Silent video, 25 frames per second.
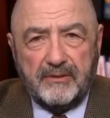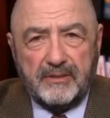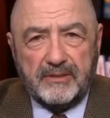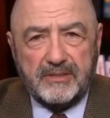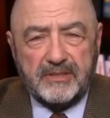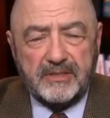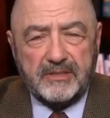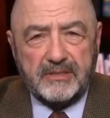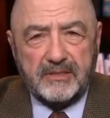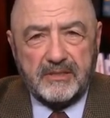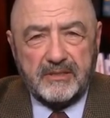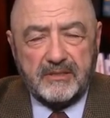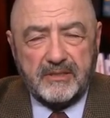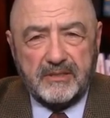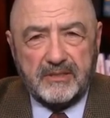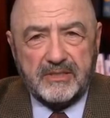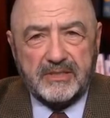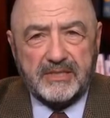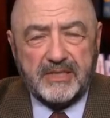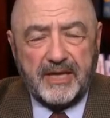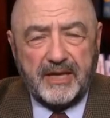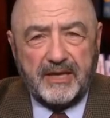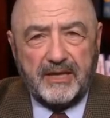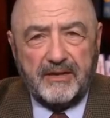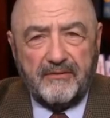this is the
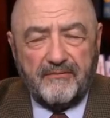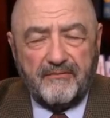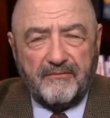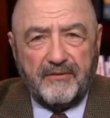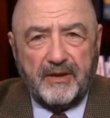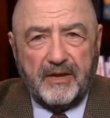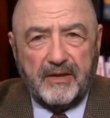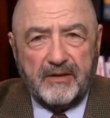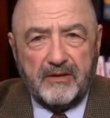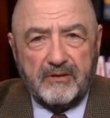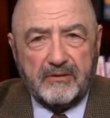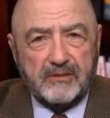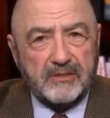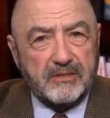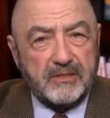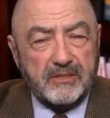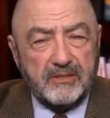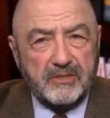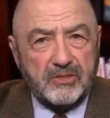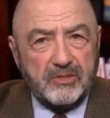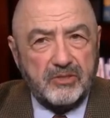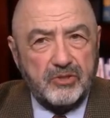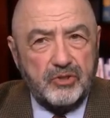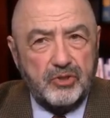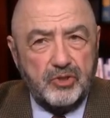second failure
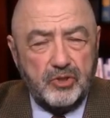since